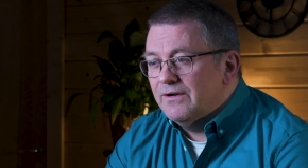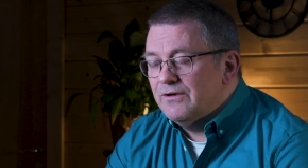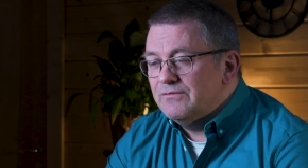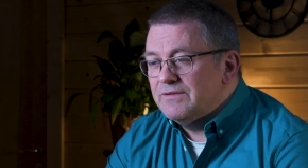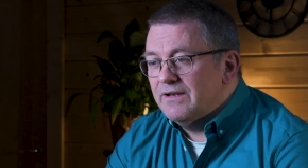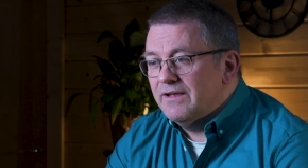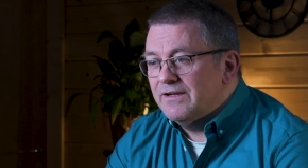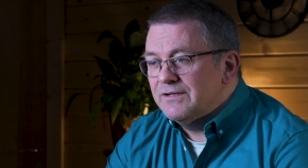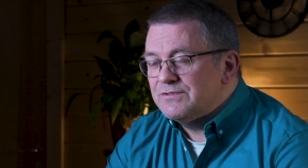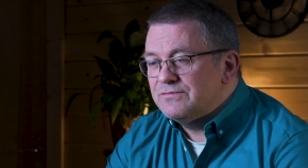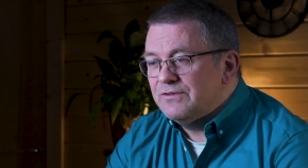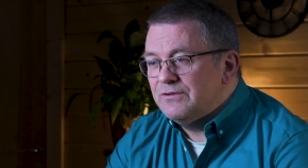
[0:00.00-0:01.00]
Over the
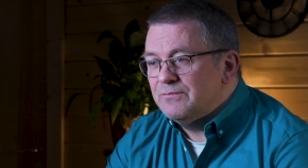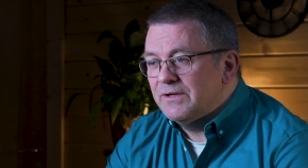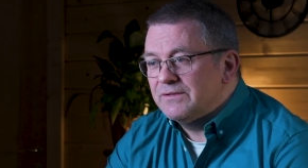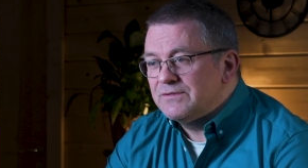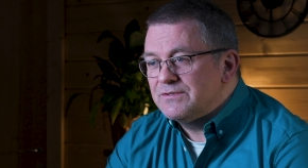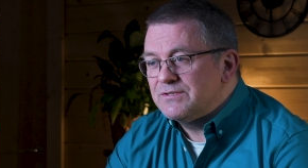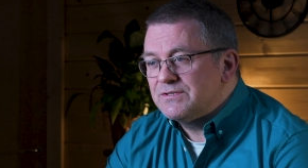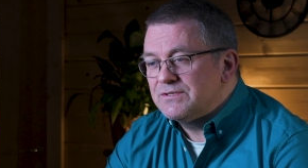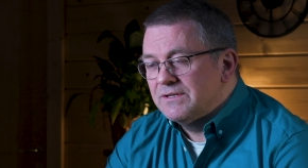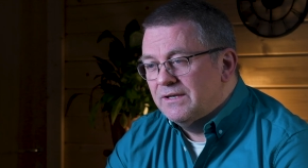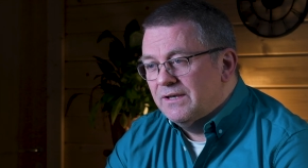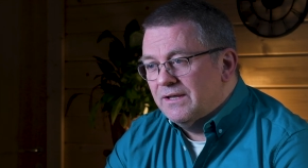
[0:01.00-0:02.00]
last few
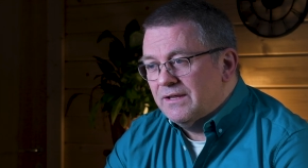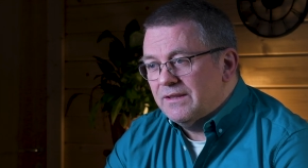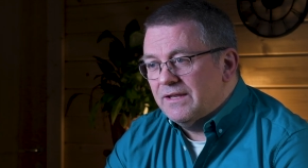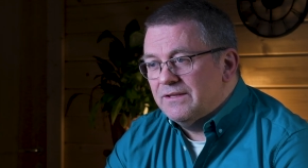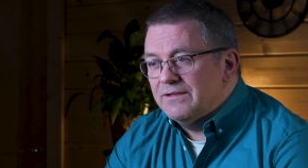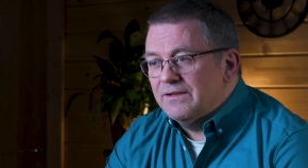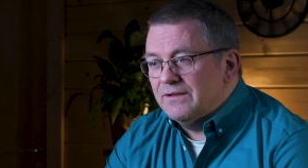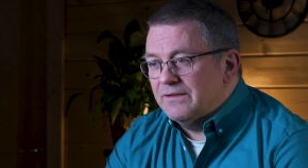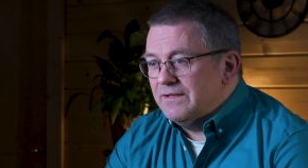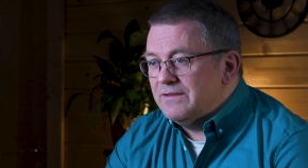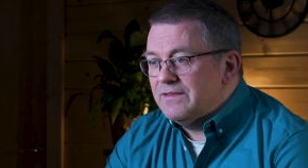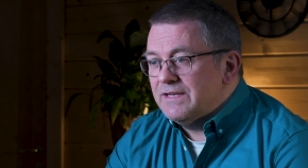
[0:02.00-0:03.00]
months, then
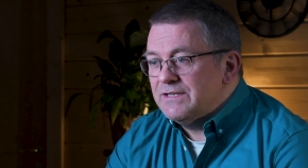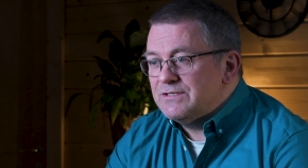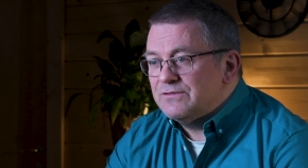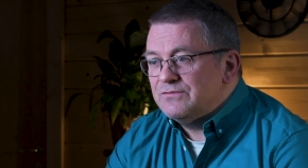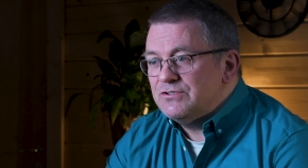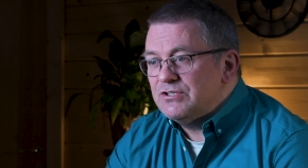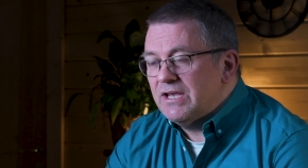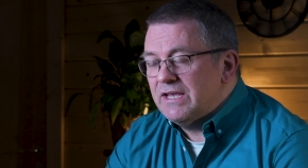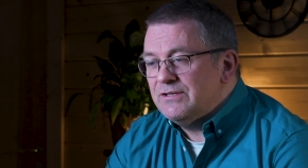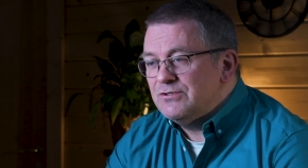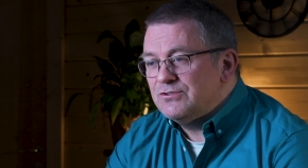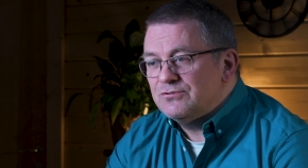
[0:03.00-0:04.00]
things have
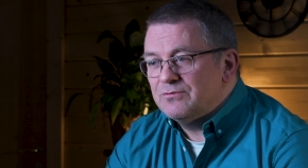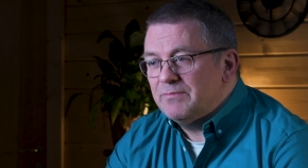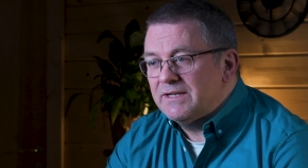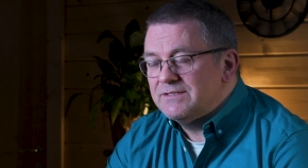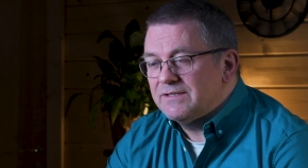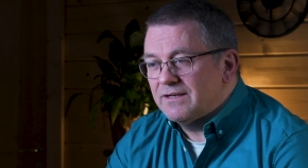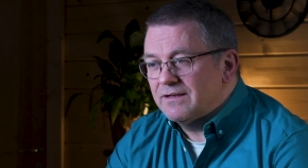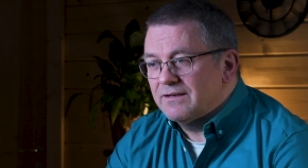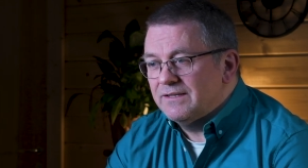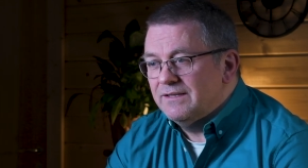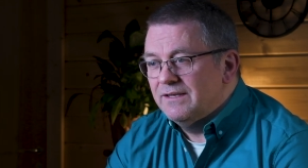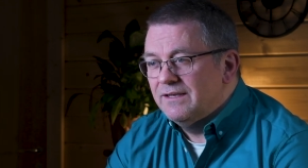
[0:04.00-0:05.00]
changed
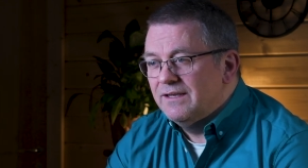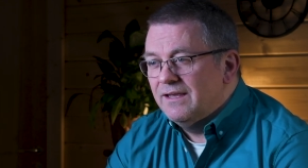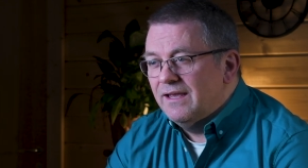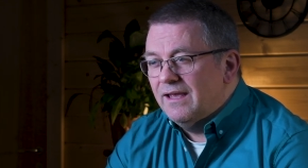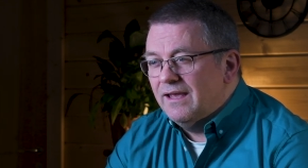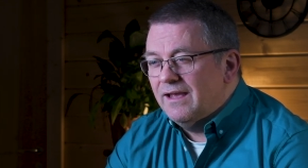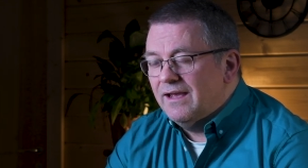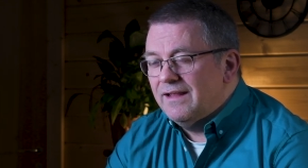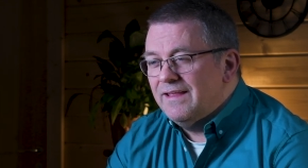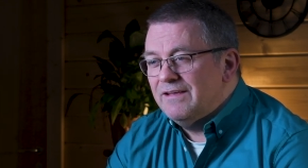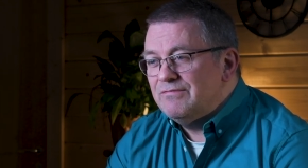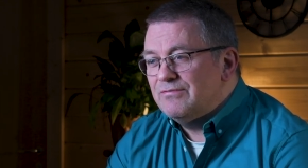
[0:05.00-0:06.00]
dramatically,
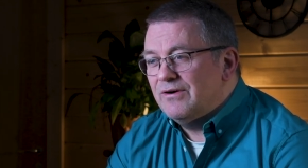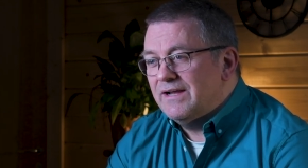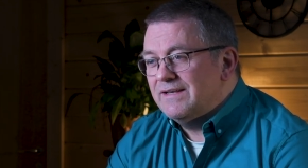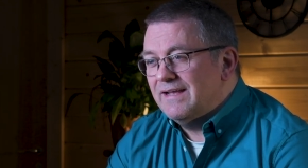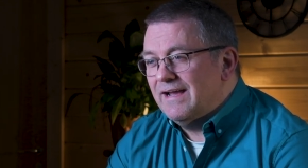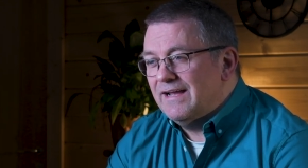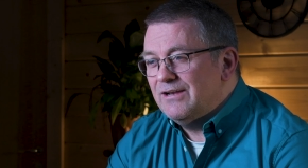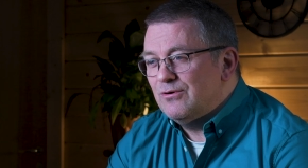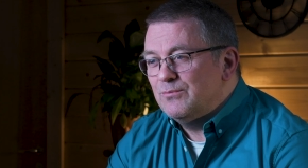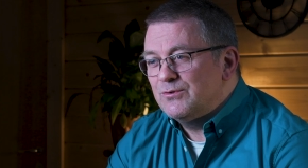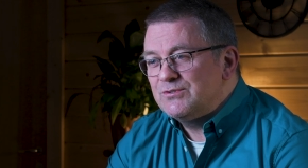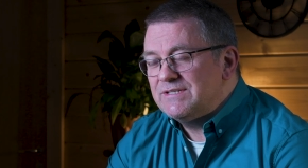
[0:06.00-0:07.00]
and therefore I'd
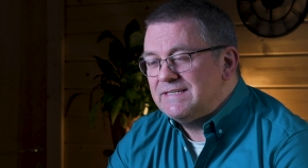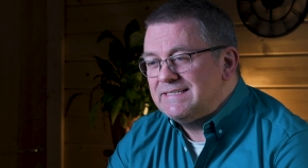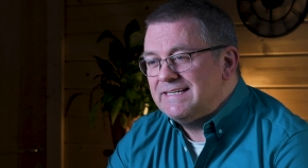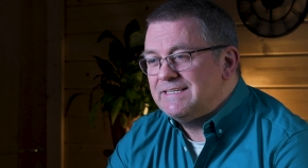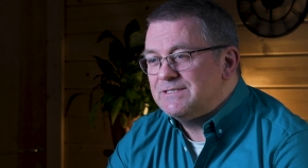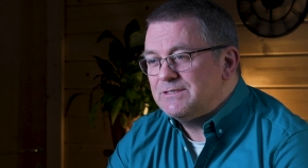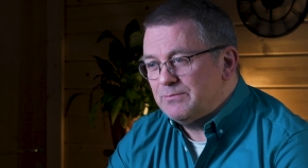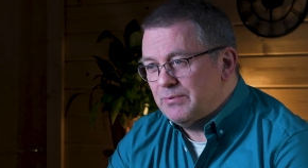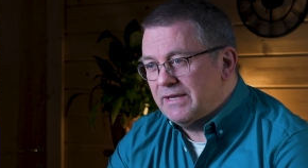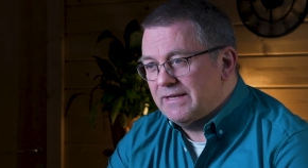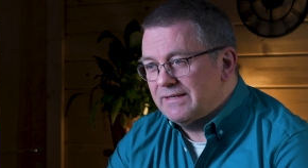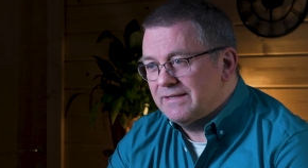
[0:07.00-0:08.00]
almost
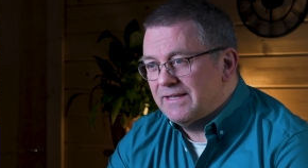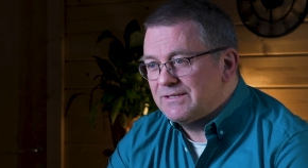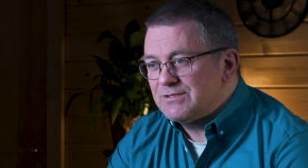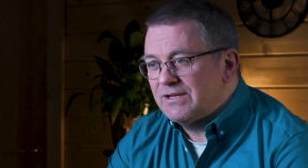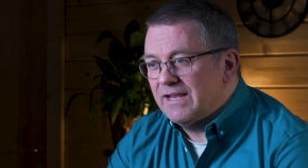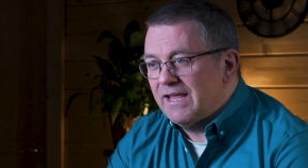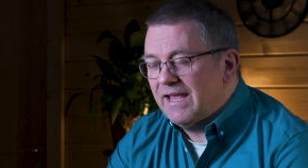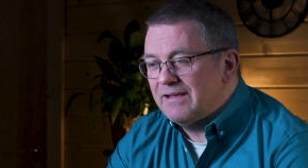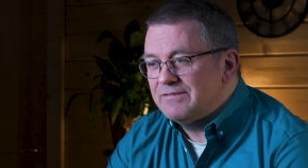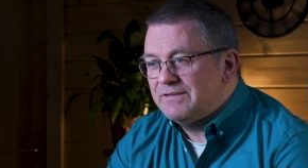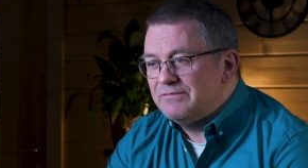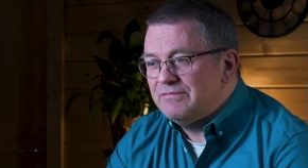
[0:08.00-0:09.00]
anticipate that that's going to
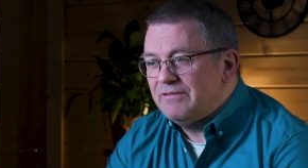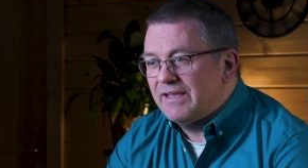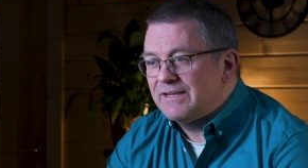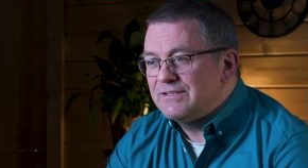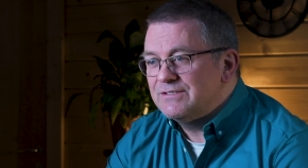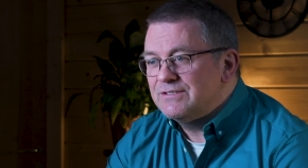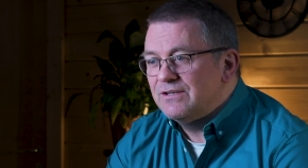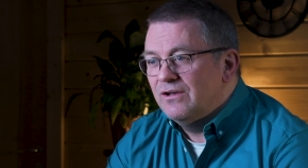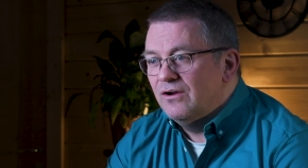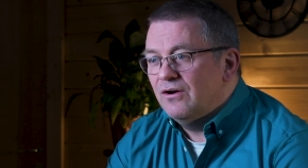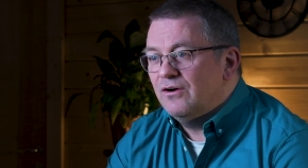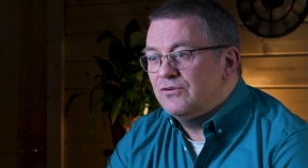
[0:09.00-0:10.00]
have an effect
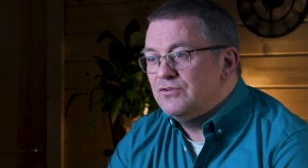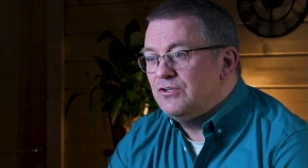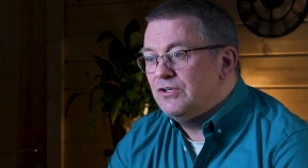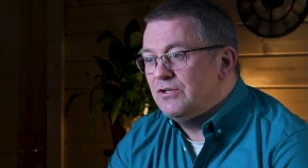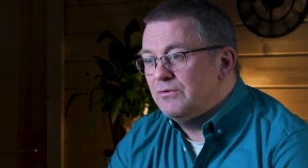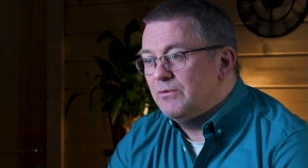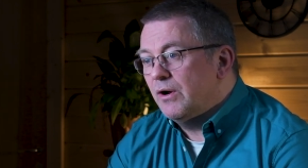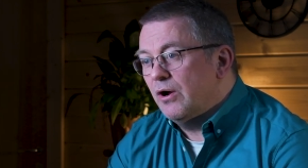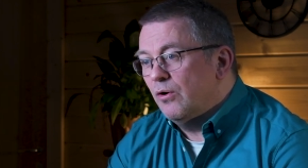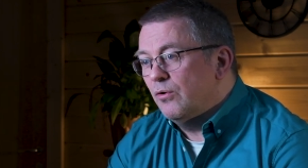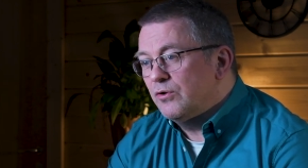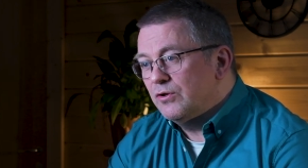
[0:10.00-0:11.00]
on you
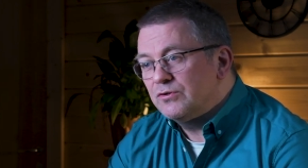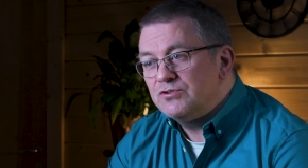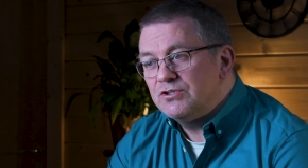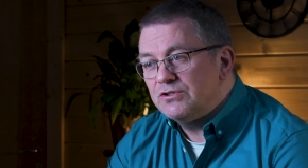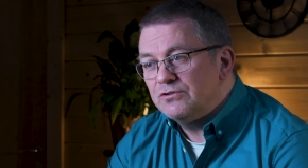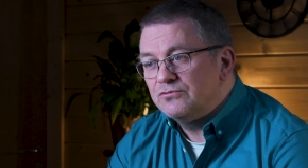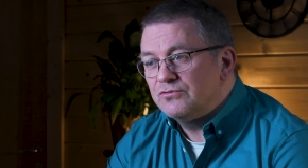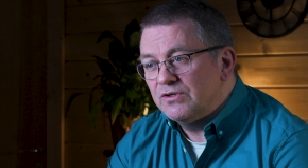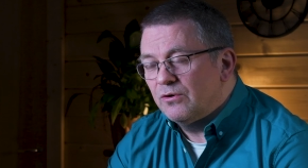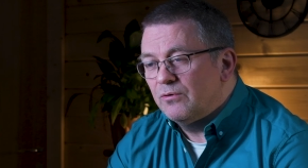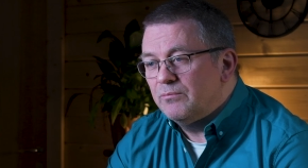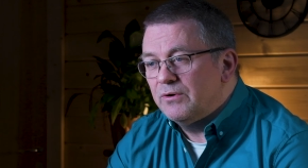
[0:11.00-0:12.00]
or your
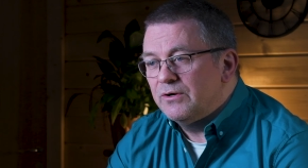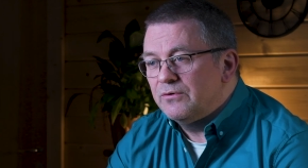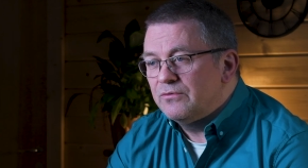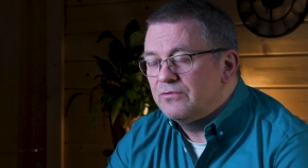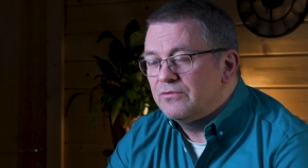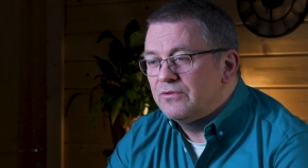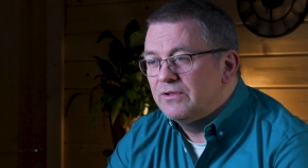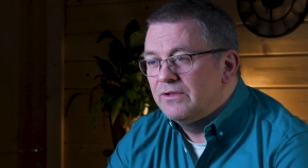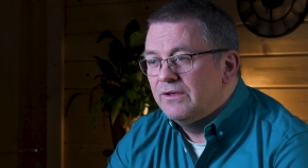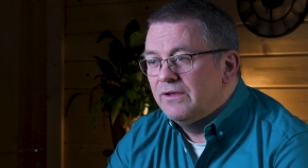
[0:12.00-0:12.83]
children or both.